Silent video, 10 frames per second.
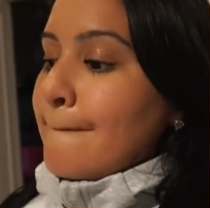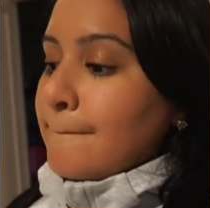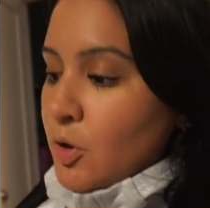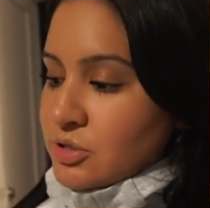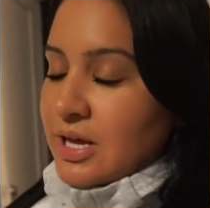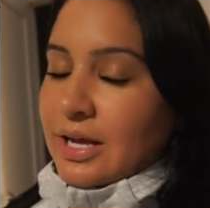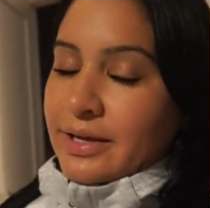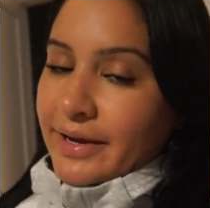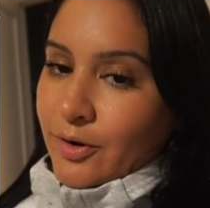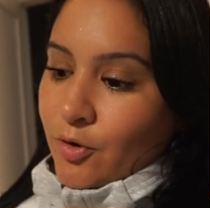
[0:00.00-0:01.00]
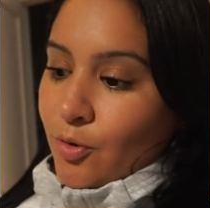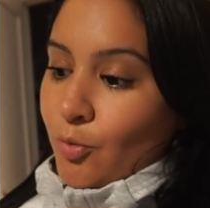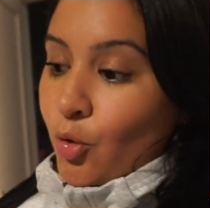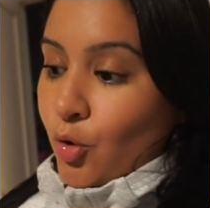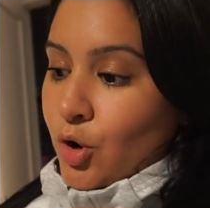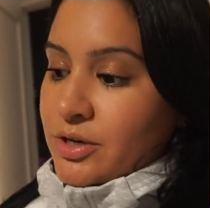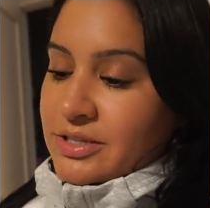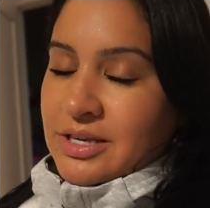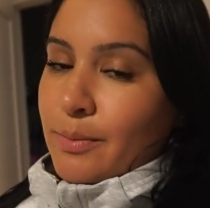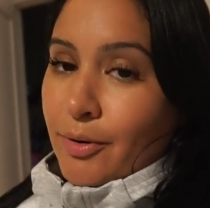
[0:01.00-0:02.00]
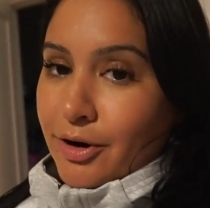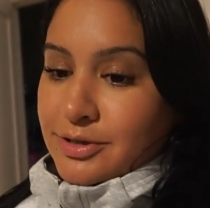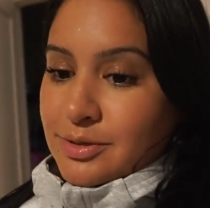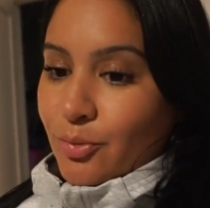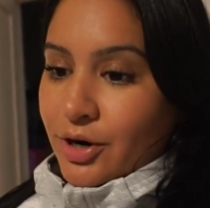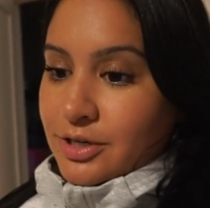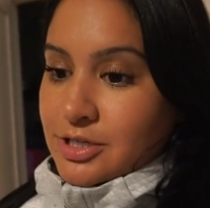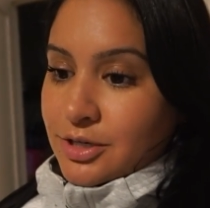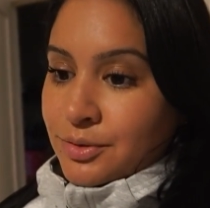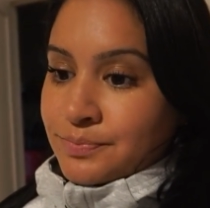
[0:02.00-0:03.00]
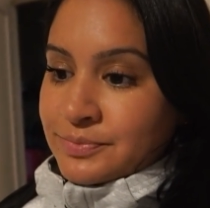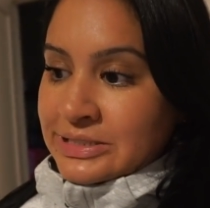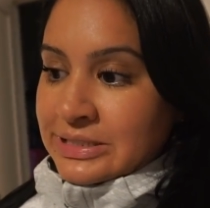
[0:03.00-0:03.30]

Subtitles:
most likely at home or is at a bar somewhere, so